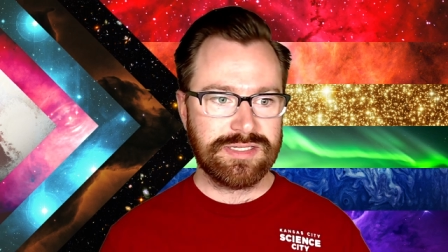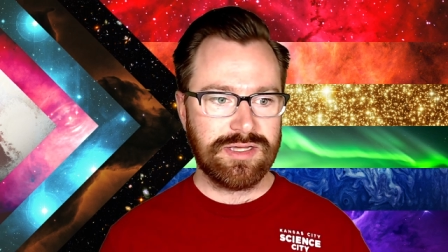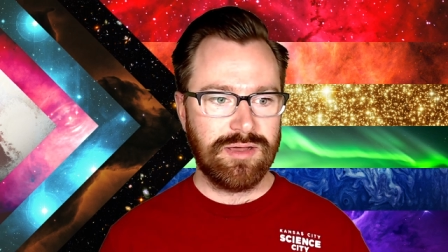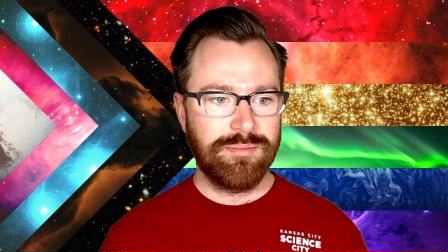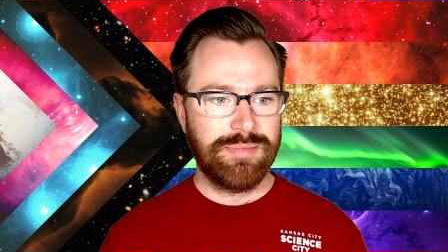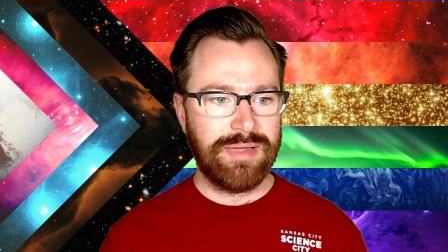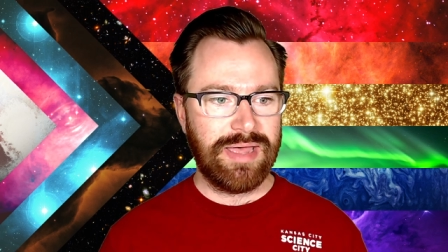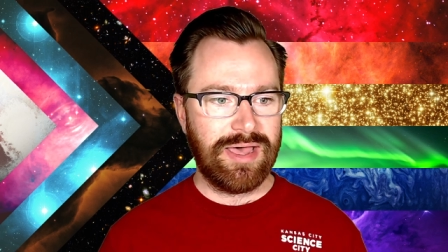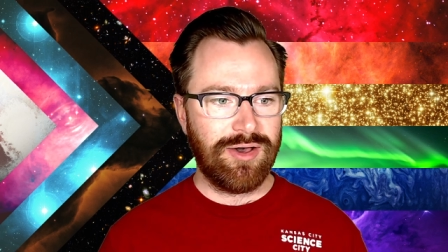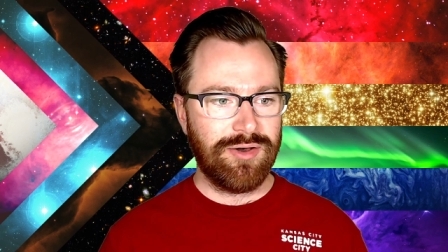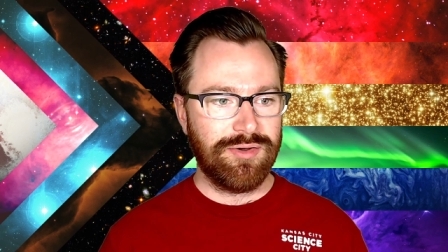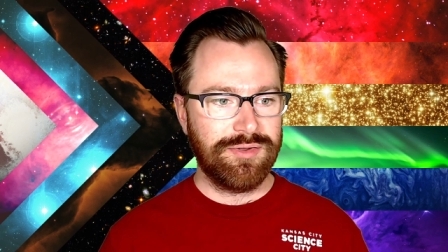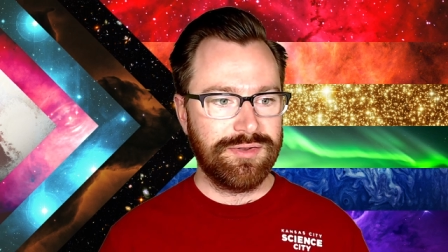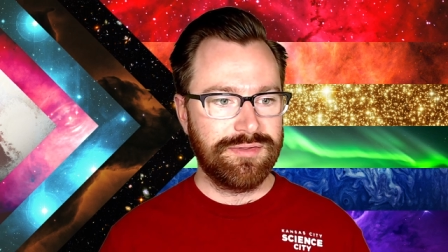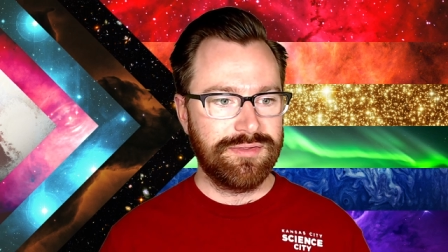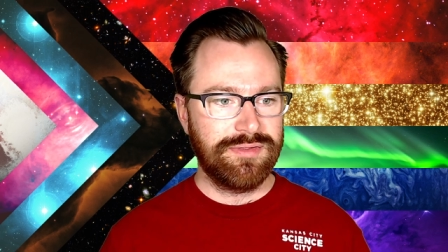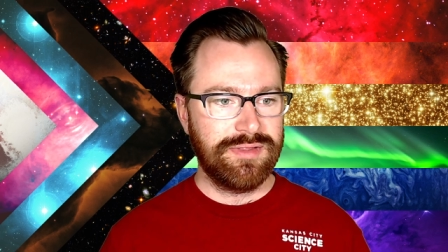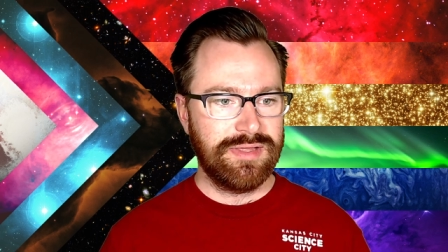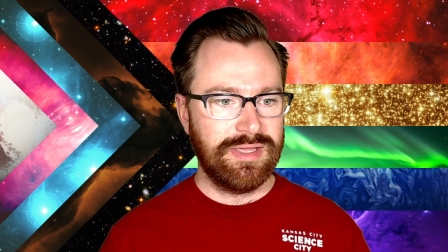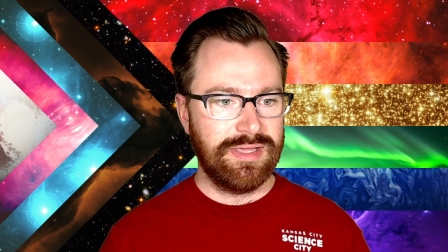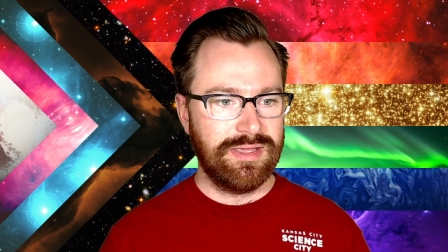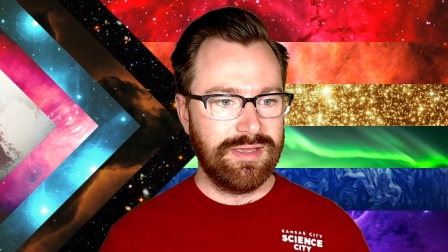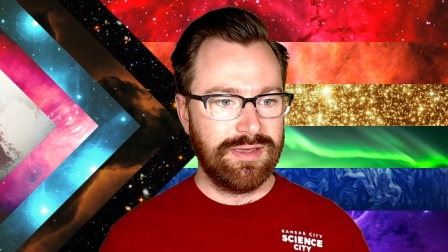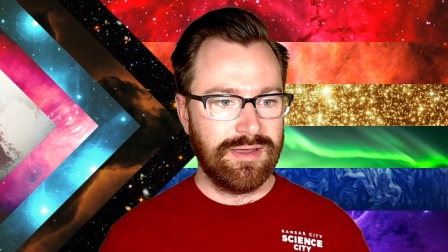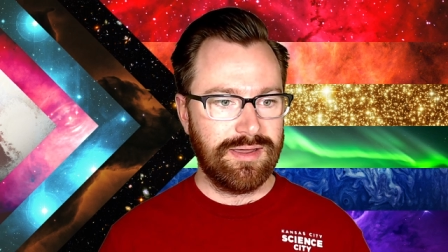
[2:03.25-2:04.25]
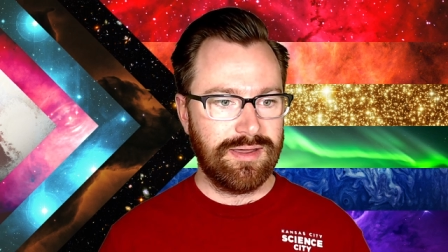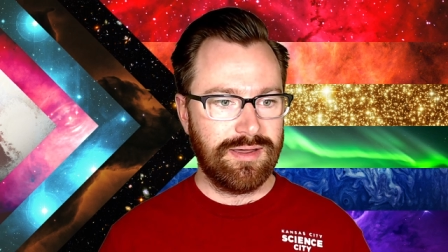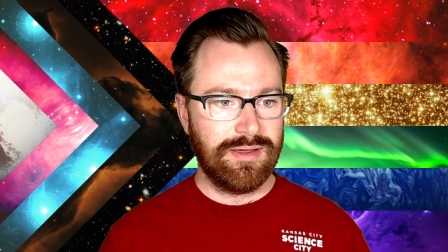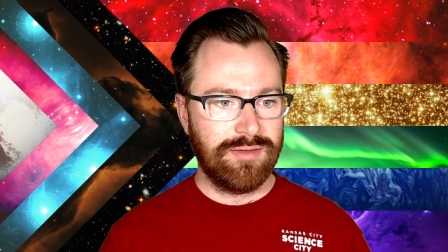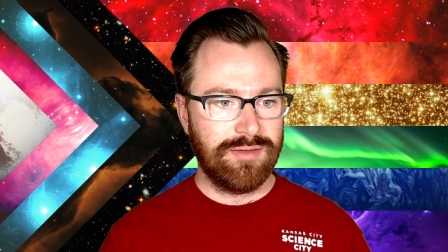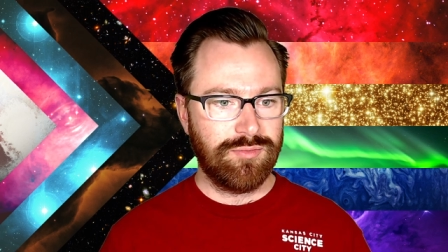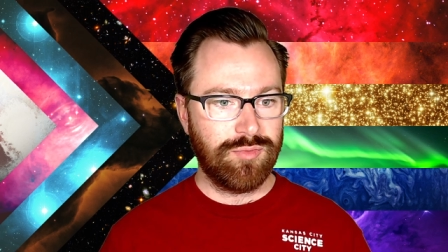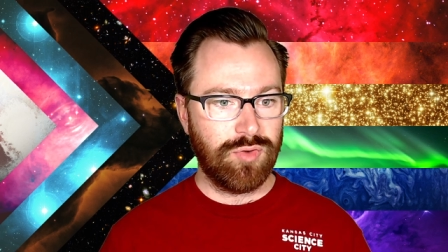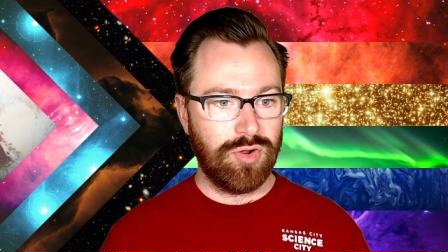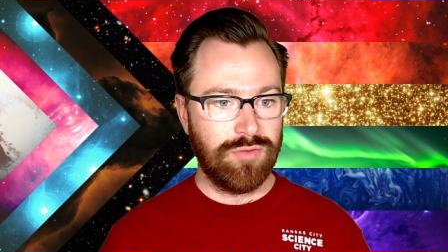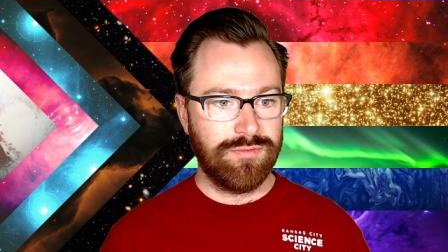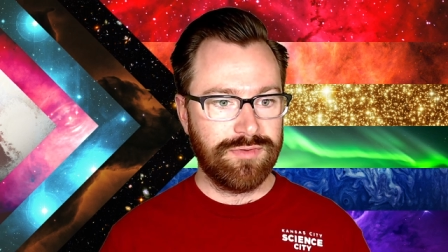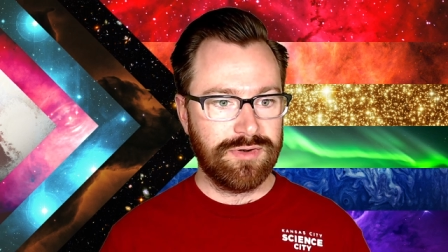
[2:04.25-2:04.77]
about the uh,
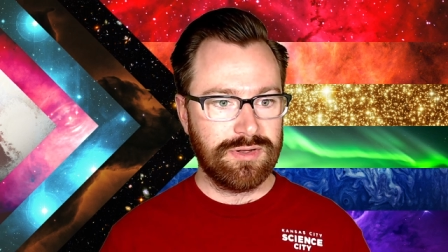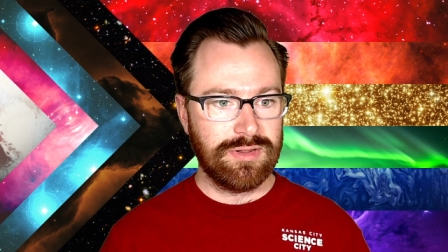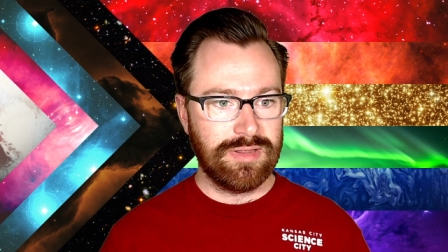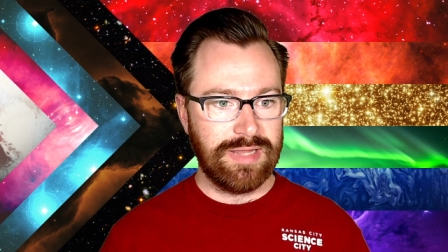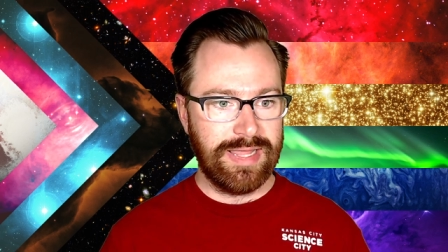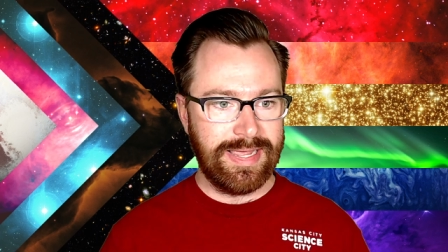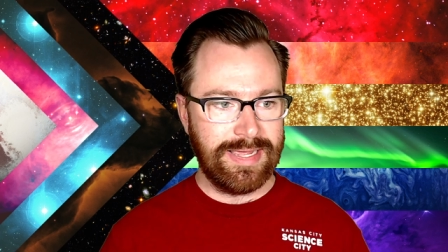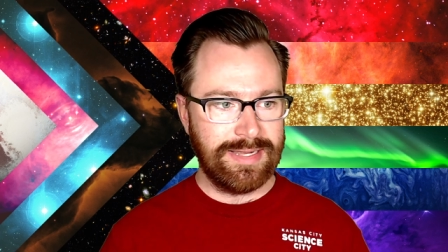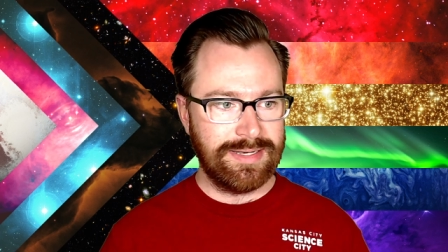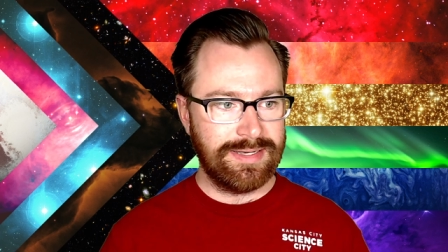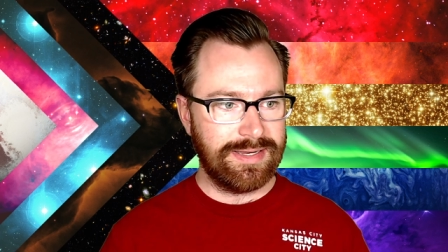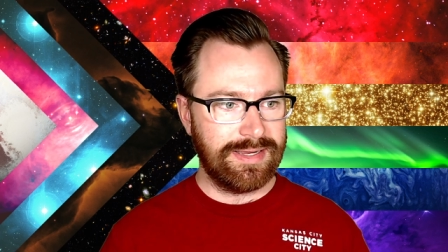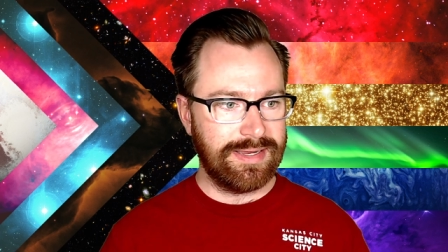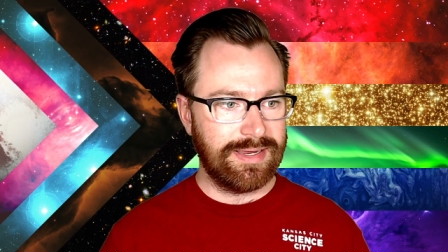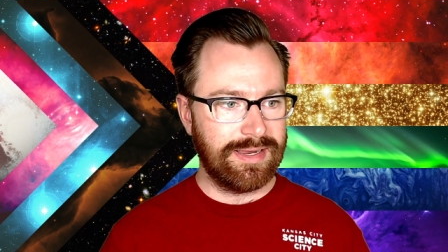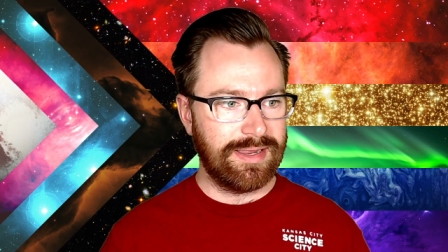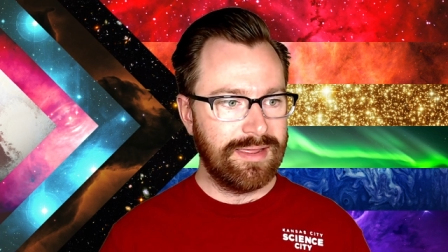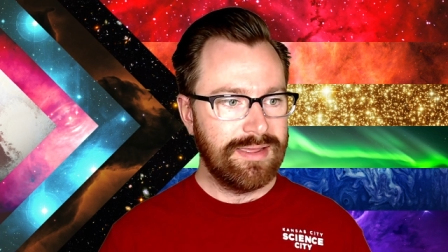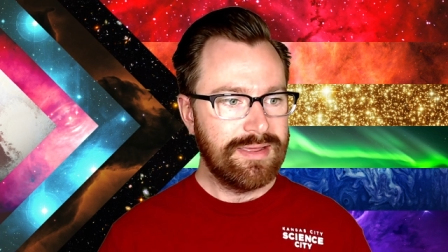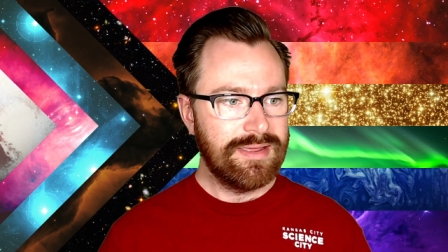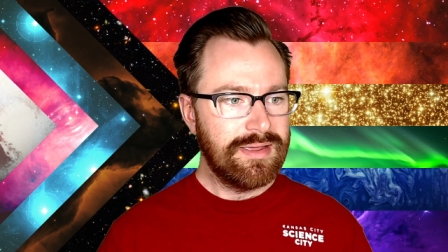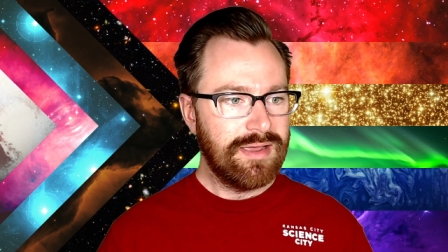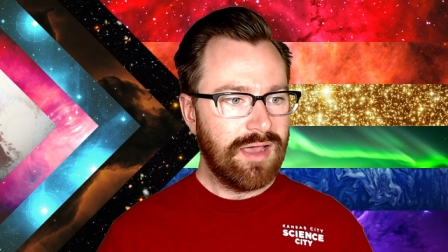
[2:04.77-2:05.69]
rover landing.